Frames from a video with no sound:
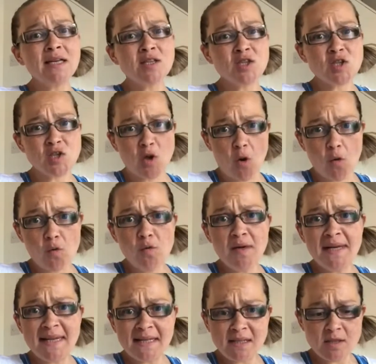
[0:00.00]
so
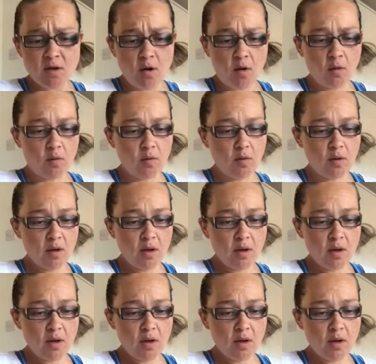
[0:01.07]
little.